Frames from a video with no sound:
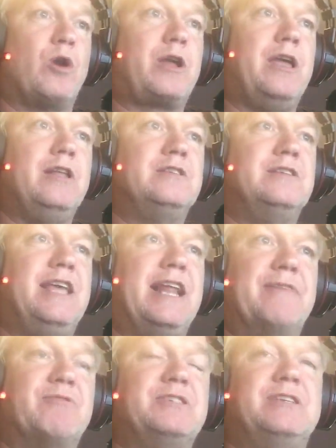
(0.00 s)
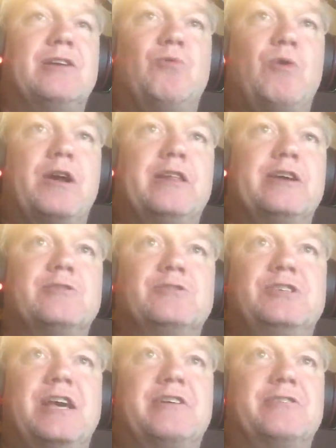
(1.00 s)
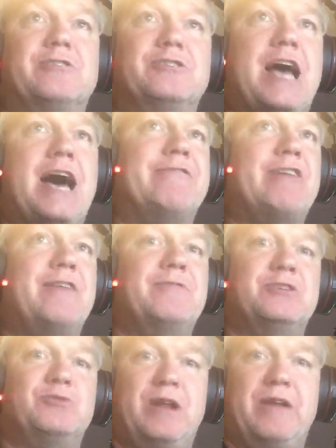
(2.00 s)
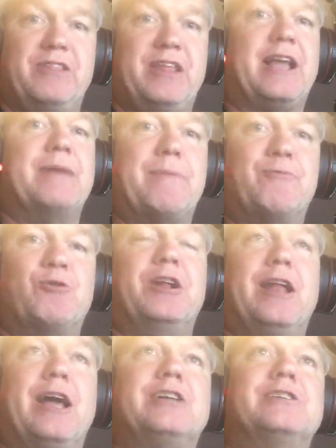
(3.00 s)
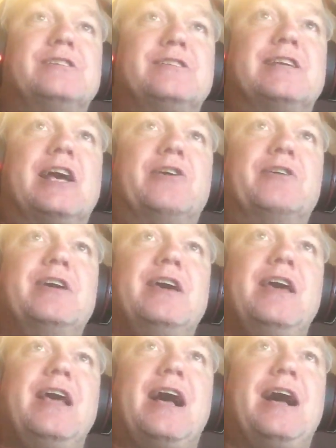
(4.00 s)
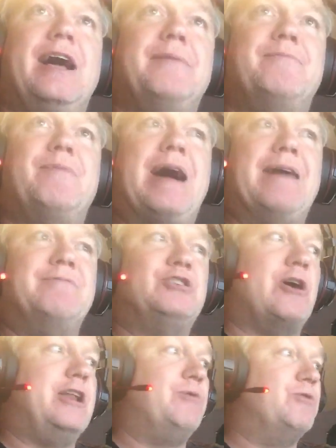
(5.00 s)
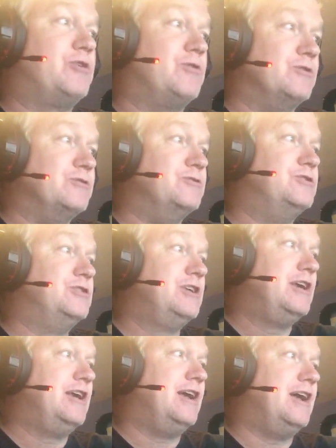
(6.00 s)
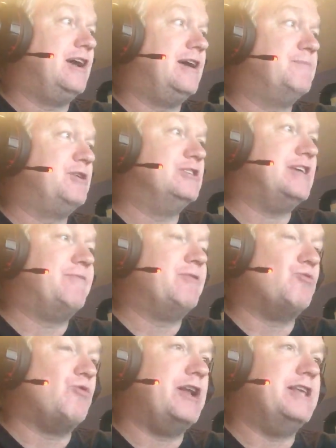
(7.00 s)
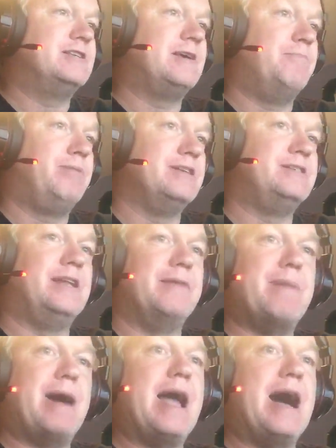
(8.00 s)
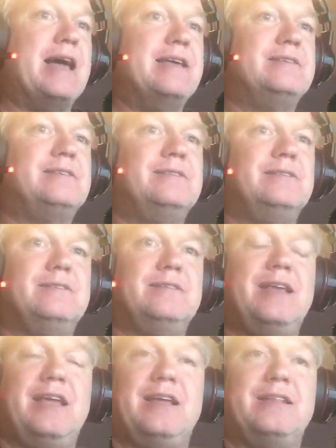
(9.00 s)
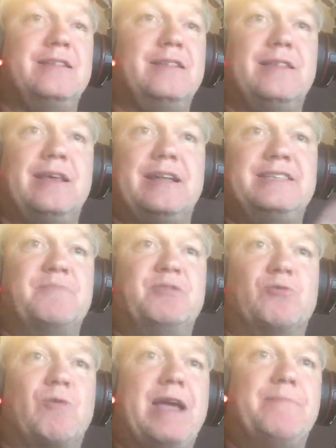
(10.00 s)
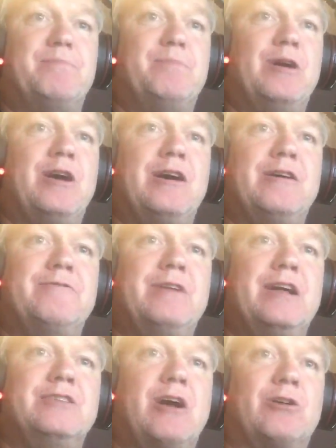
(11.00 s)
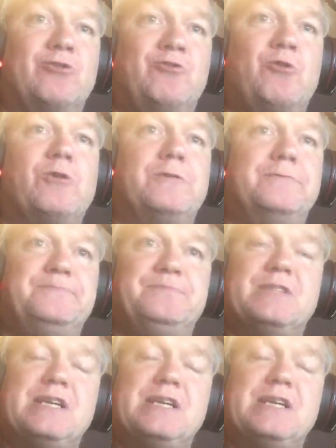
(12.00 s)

working to get every single one of those senators out of office whenever they come up for an election. So I'm starting with Cruz because everyone is complicit in my eyes in the attempted rape of Dr. Ford.